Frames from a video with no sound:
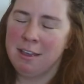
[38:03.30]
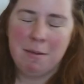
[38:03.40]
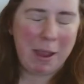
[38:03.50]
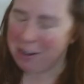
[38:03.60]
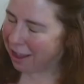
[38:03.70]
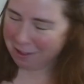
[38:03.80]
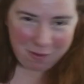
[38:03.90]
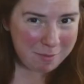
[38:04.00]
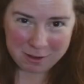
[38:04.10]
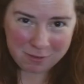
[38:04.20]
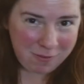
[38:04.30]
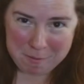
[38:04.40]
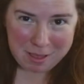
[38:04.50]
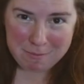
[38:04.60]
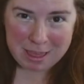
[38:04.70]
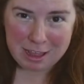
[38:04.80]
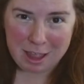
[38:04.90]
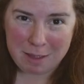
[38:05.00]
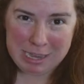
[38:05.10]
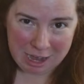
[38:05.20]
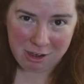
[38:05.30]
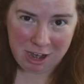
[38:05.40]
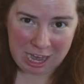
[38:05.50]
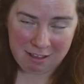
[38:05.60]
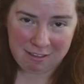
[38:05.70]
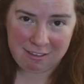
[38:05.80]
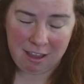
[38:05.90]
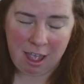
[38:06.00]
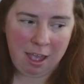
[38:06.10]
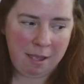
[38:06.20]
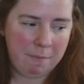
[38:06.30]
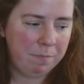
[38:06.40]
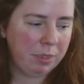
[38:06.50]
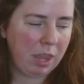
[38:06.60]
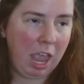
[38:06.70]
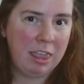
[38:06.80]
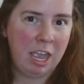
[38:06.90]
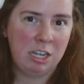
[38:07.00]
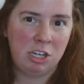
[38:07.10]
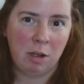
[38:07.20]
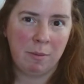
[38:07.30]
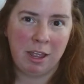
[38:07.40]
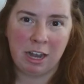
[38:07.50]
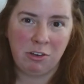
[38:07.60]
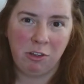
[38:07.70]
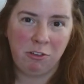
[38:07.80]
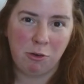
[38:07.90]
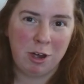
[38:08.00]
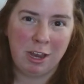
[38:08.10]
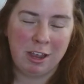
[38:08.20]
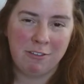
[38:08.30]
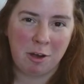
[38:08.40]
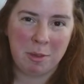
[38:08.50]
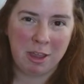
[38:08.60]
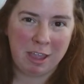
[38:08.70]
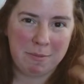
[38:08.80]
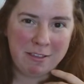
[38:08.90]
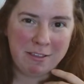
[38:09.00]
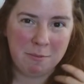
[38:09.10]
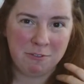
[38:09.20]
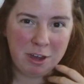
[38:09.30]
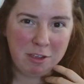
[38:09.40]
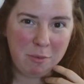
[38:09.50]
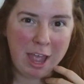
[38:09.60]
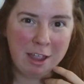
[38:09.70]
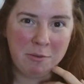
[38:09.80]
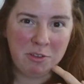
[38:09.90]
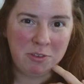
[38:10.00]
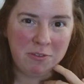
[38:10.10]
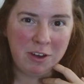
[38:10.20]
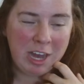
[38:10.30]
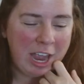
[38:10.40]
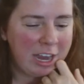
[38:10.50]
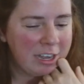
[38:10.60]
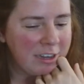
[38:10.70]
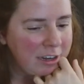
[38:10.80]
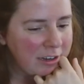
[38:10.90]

Paradise Fibers, Fiber of the Month Club, KnitCrates, um, and then Dharma. And I told a story because Dharma gave me some free swag, which was very kind.